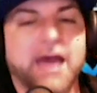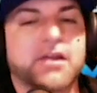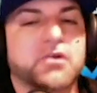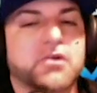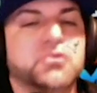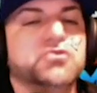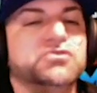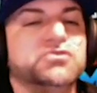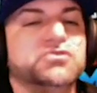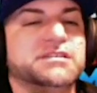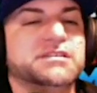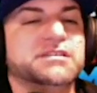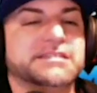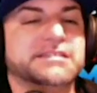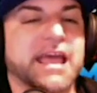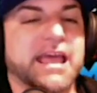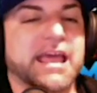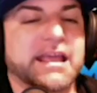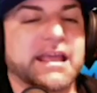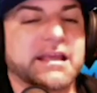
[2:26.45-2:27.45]
Who's to
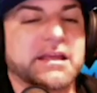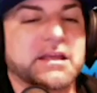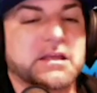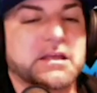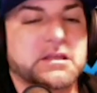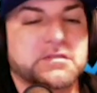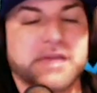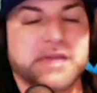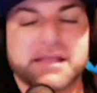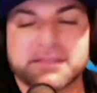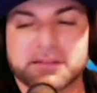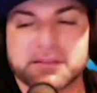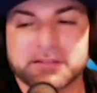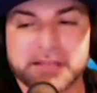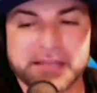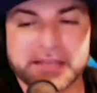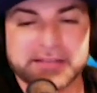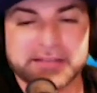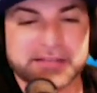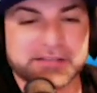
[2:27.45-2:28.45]
say that the
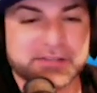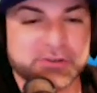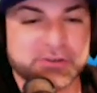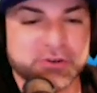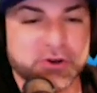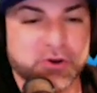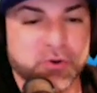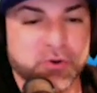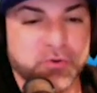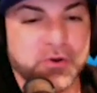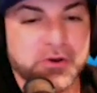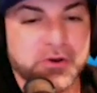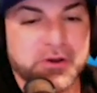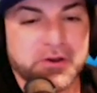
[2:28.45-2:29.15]
league doesn't know